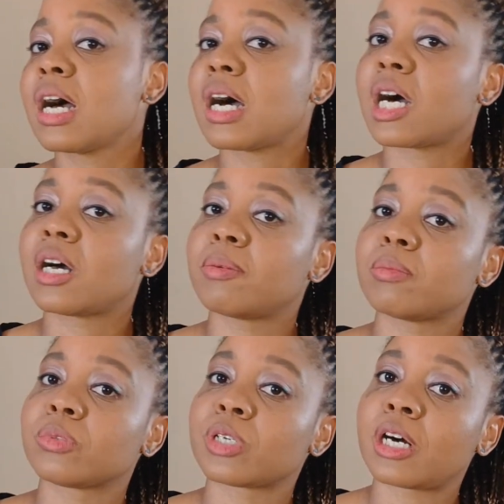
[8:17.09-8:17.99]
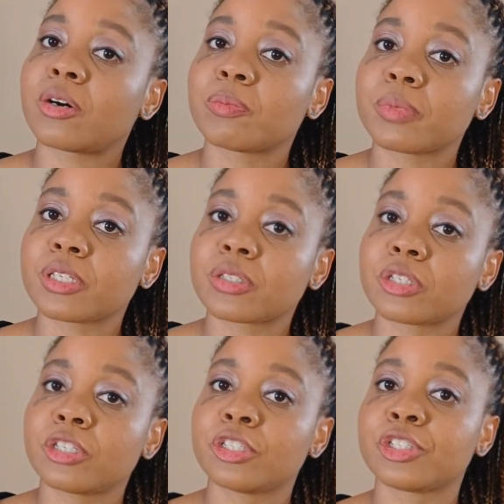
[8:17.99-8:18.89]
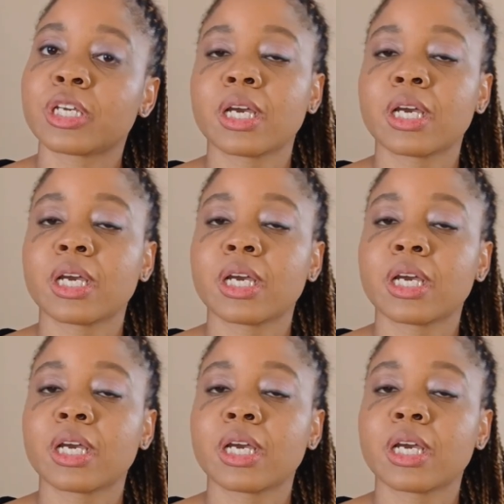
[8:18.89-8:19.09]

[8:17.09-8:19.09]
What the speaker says: to help me search.